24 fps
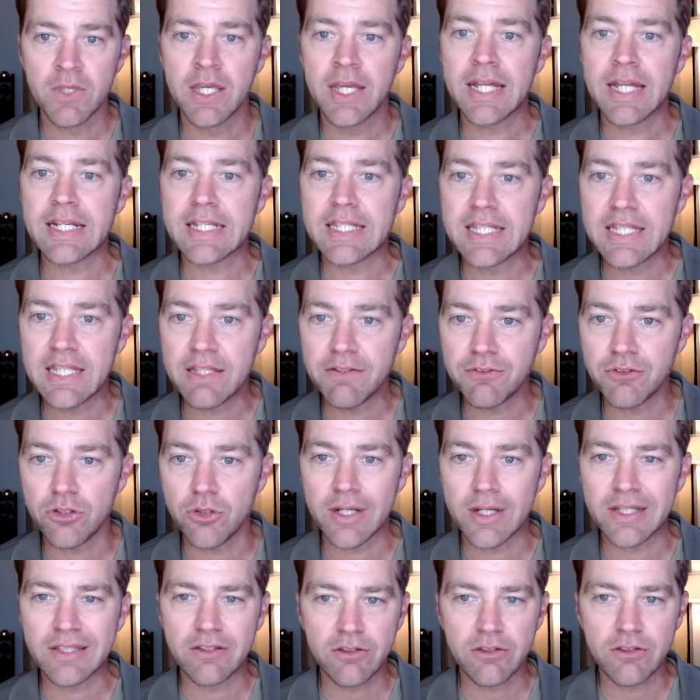and gives you
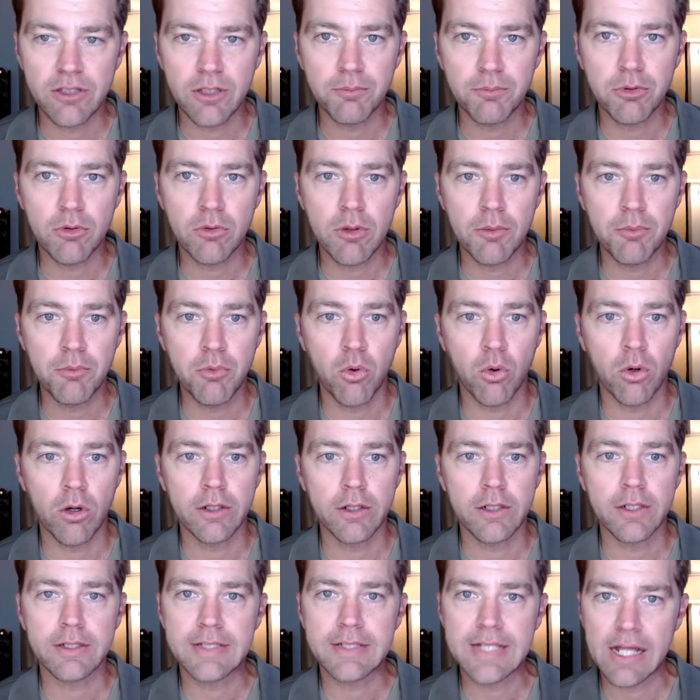a simple
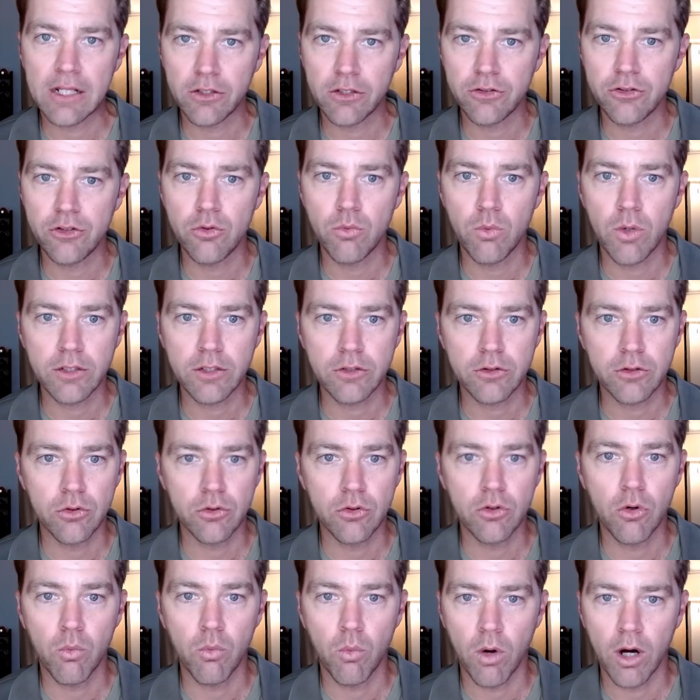report telling you what
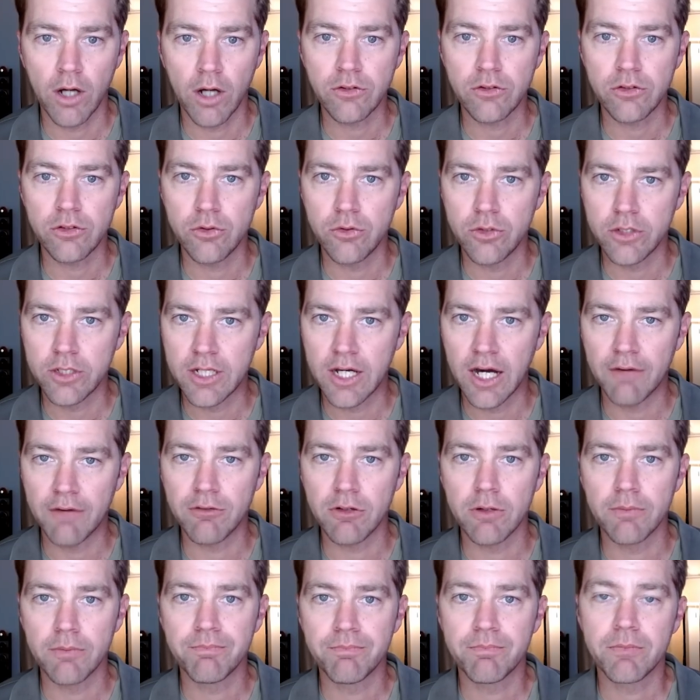Google wants you to
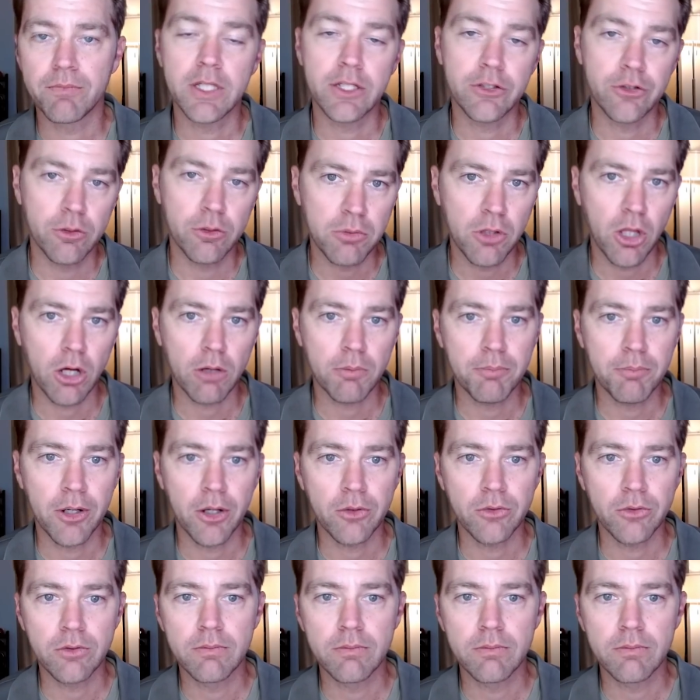cover in your blog
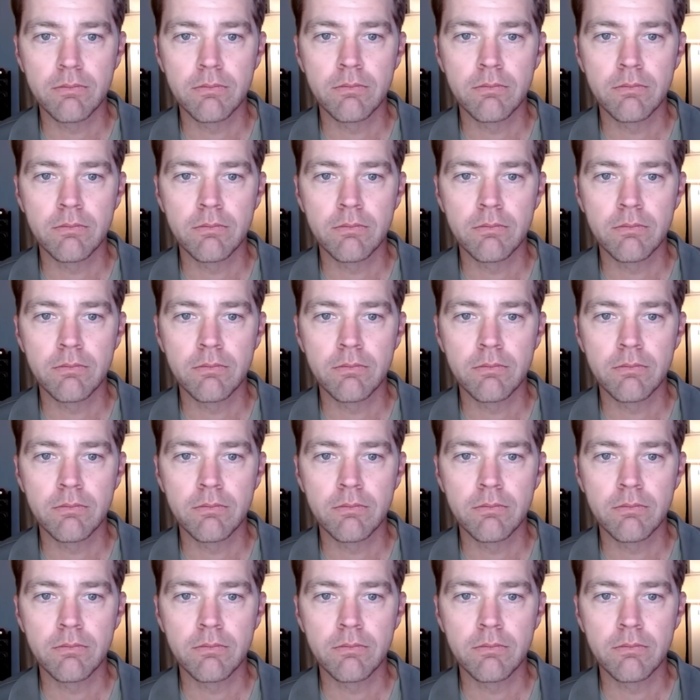post.